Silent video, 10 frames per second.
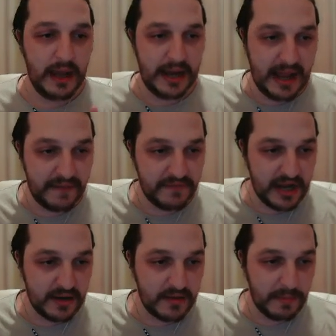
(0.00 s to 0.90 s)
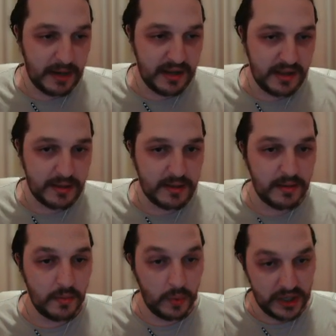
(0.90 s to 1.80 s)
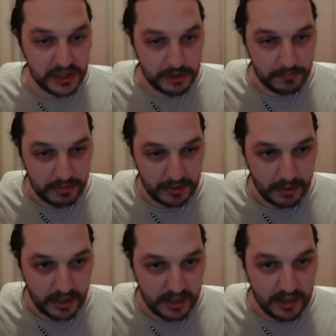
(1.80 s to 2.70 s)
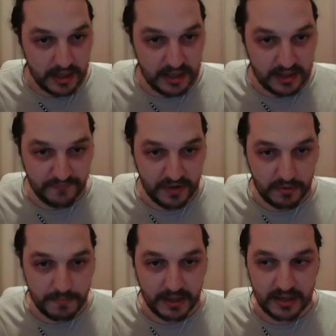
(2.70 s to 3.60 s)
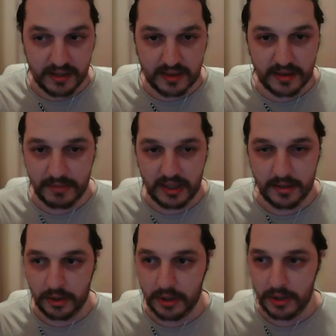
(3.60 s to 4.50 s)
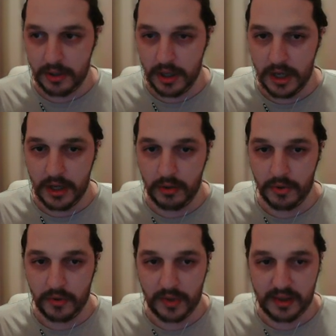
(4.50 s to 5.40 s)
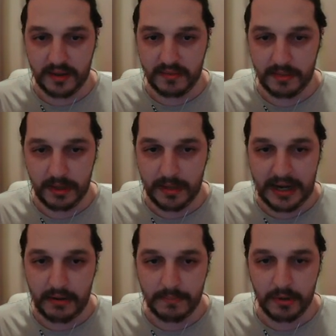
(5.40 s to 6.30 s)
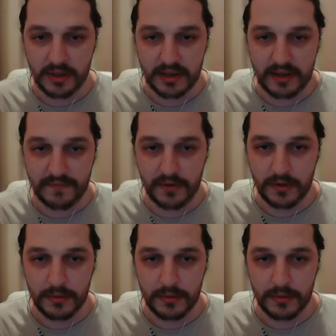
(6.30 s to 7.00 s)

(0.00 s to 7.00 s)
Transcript: and I haven't added to my list, which, by the way, is a very big list. Some of these aren't Lord of the Rings stuff. Some of them are Harry Potter stuff,